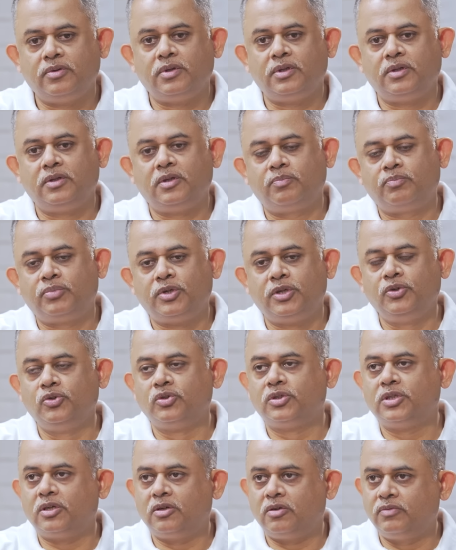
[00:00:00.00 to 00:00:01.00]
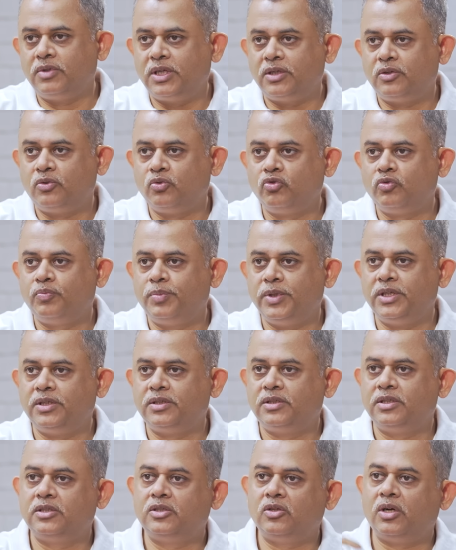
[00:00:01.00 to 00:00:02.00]
the producer of that
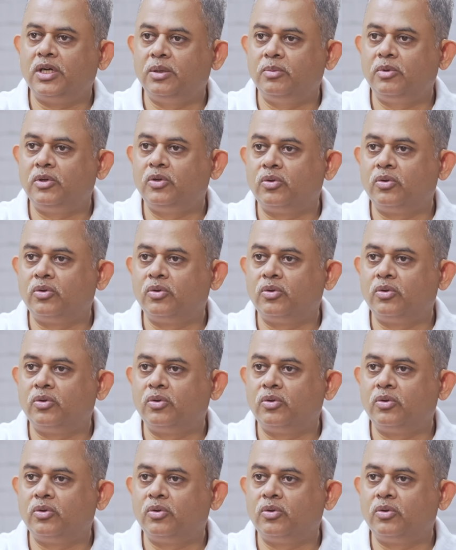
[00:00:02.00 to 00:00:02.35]
toothpaste is not able